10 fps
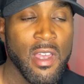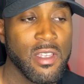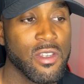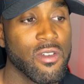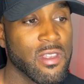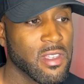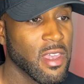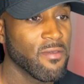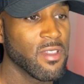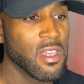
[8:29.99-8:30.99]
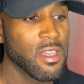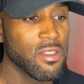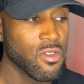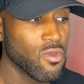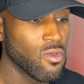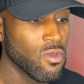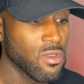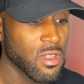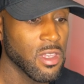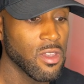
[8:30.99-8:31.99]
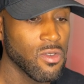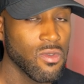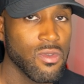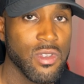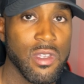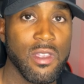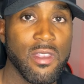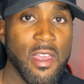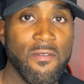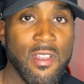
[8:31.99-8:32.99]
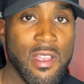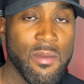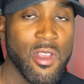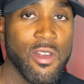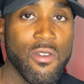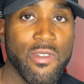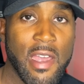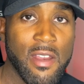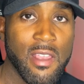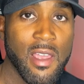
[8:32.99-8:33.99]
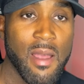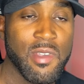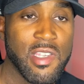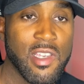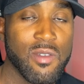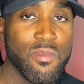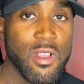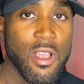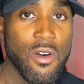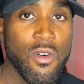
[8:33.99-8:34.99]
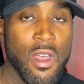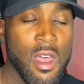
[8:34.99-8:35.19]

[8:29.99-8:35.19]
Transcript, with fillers: so it's definitely a good tool to use definitely let me know down in the comment section below